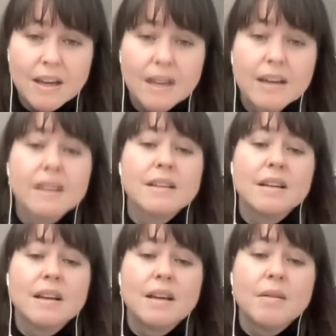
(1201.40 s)
and
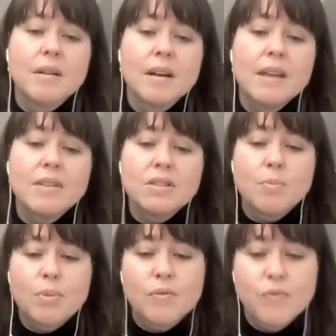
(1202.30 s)
having to
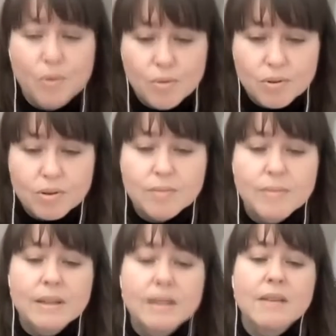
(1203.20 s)
perform
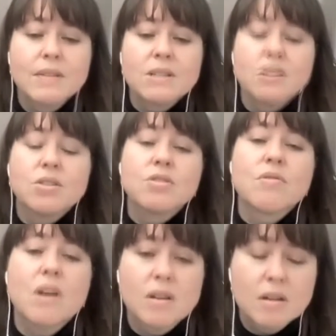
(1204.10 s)
and having to
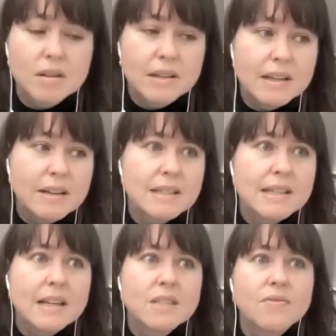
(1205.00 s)
struggle, like
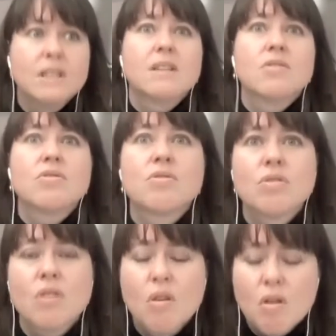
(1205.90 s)
sex feeling
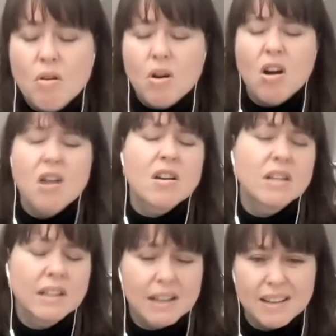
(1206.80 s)
so
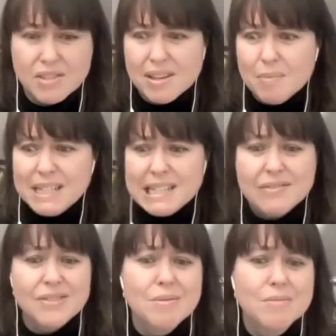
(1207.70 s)
hard, like I have to get
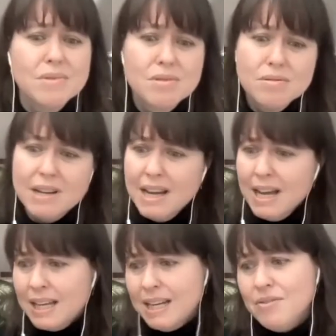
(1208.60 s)
myself in the mood
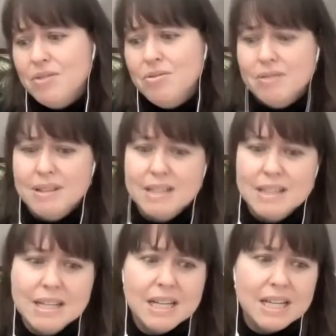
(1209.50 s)
and I have to do all these
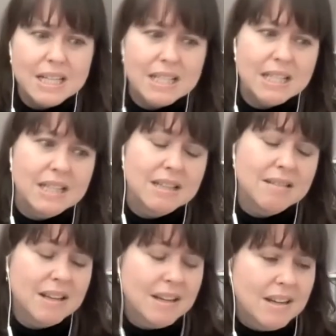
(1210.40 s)
things.
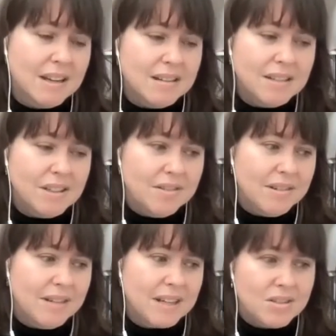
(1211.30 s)
And,
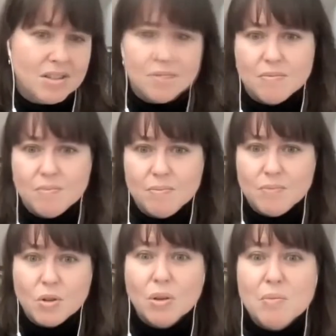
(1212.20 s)
I could just
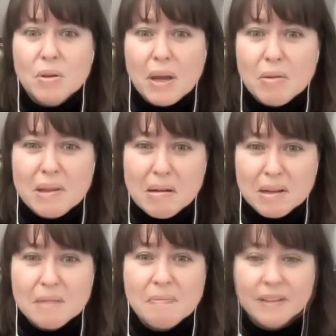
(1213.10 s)
totally be okay without
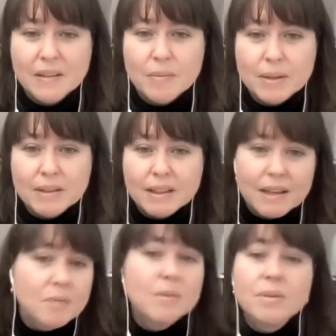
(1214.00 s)
it. But
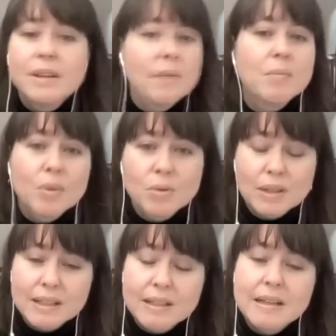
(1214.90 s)
again, we're not
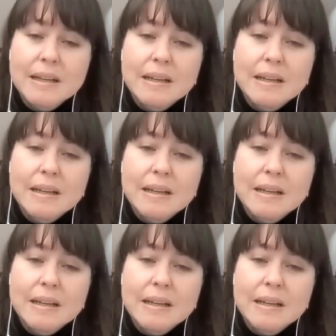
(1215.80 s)
broken,